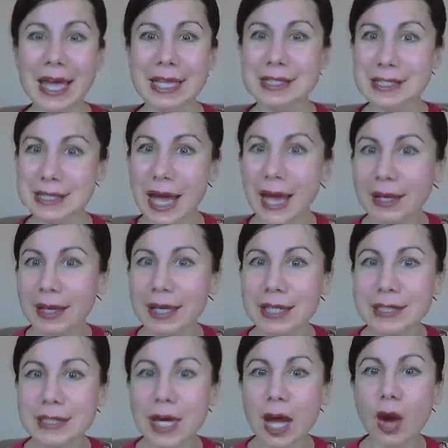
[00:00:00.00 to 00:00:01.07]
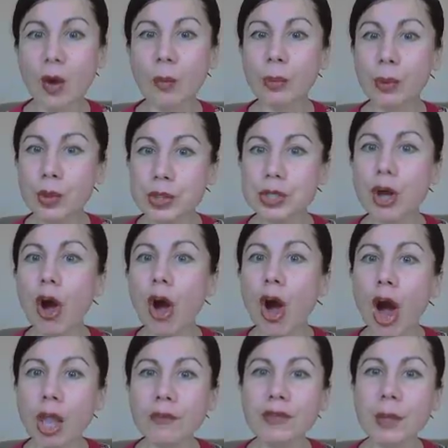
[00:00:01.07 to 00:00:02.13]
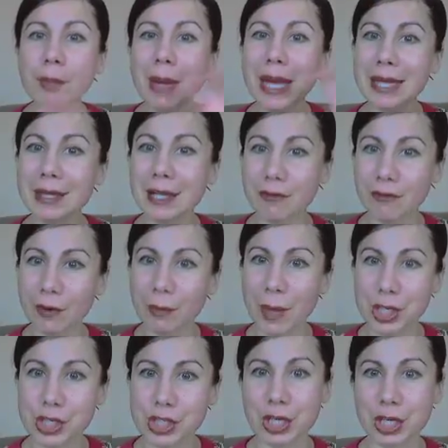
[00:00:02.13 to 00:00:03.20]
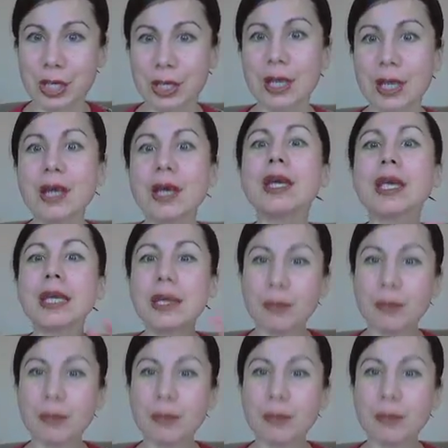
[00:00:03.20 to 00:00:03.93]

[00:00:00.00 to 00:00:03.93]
And second, put all of the main information